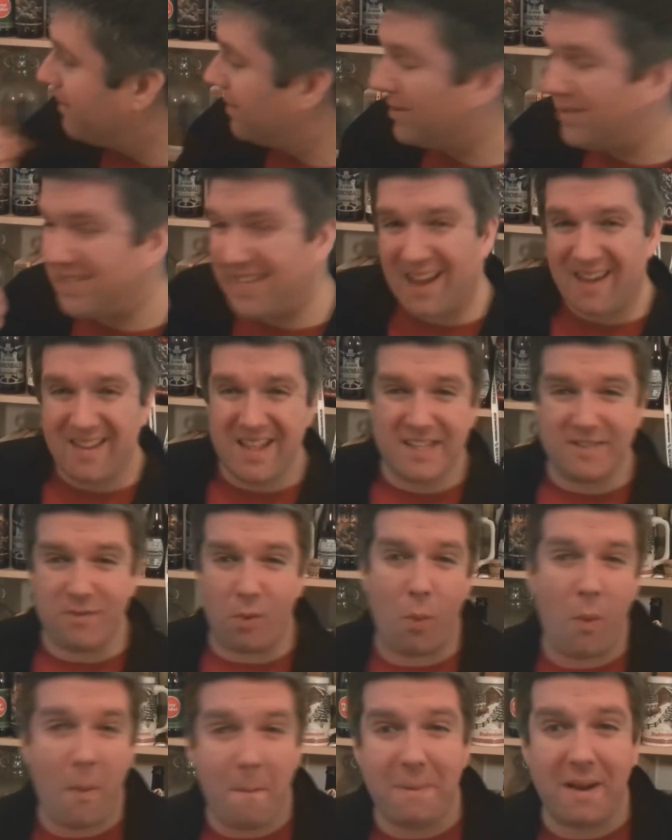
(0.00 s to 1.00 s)
They were selling this for
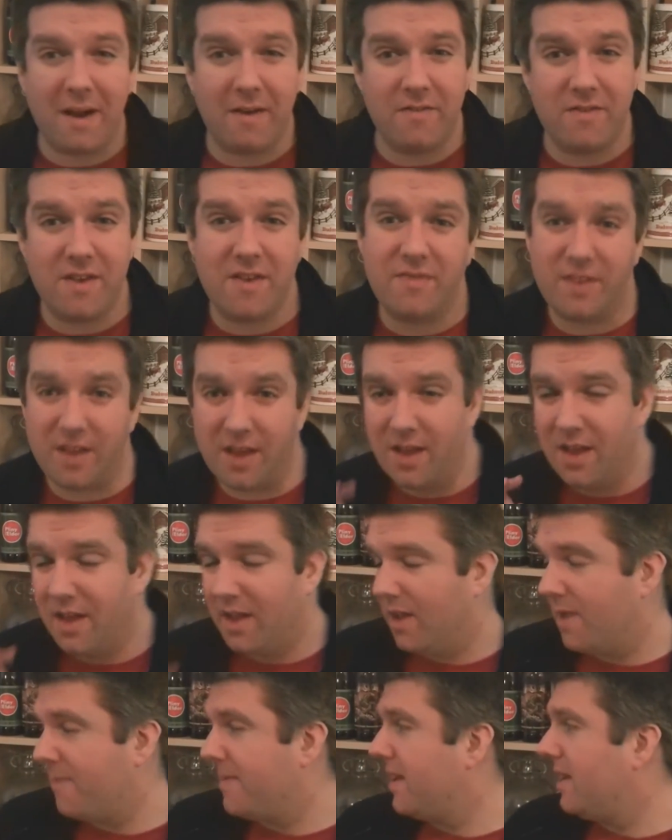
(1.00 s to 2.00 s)
£1.50. I
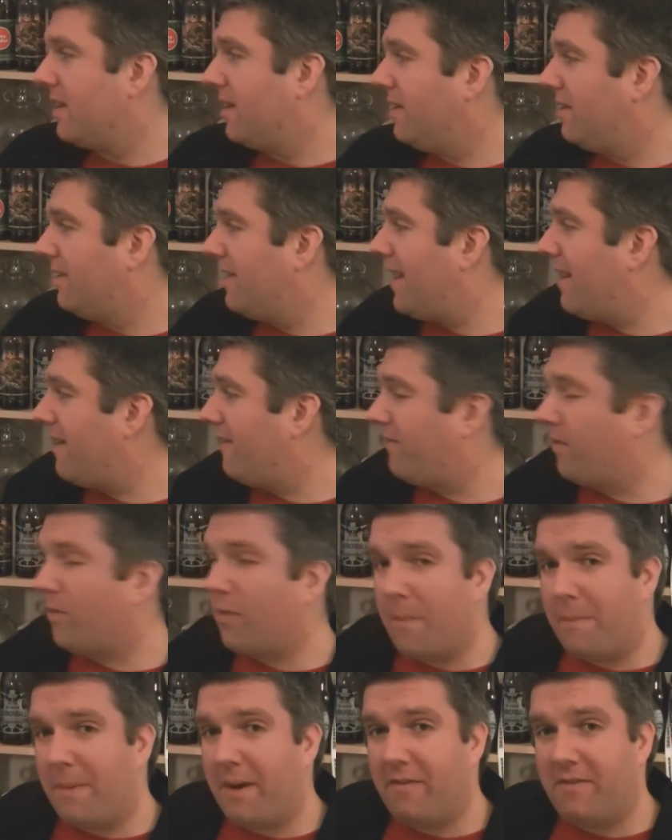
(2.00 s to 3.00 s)
mean, and that for
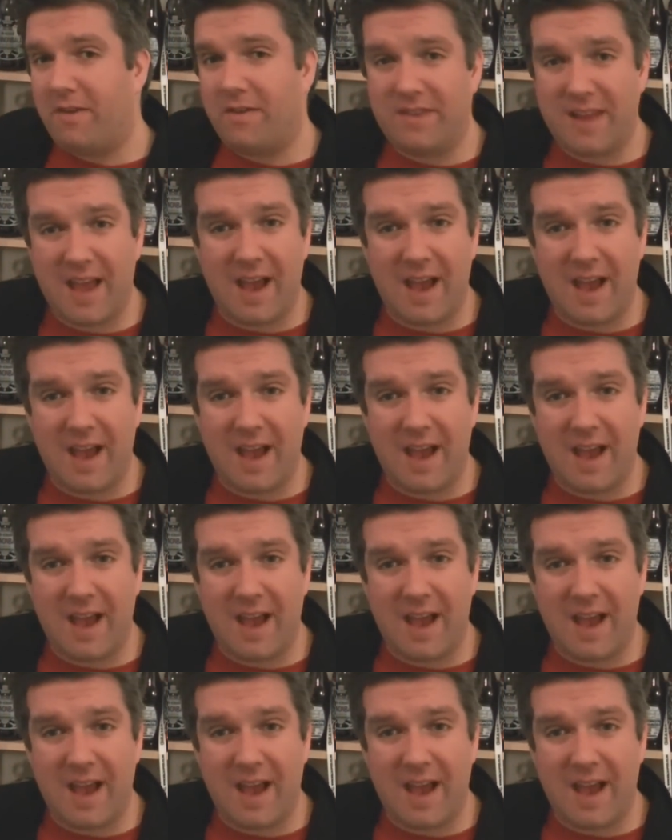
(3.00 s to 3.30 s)
£1.50,